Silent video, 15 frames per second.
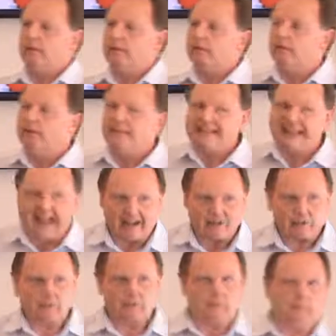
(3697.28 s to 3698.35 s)
This is
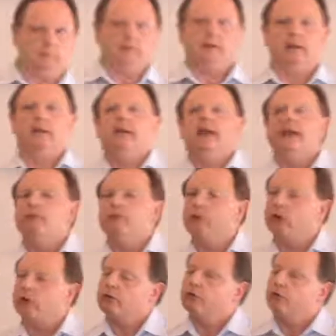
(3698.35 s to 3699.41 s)
natural. It's
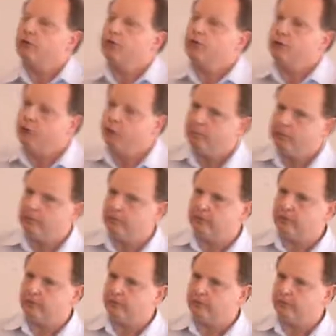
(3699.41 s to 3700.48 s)
not just human
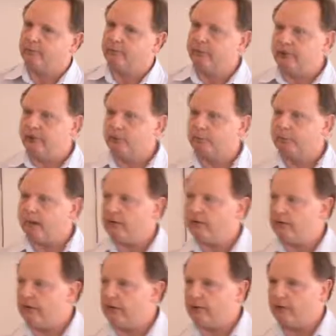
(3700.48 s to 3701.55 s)
systems that
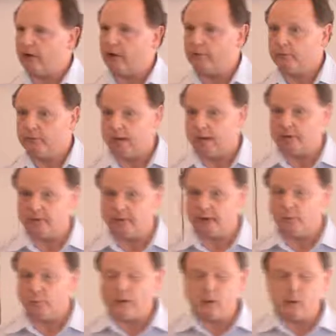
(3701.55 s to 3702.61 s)
express these five sides of love.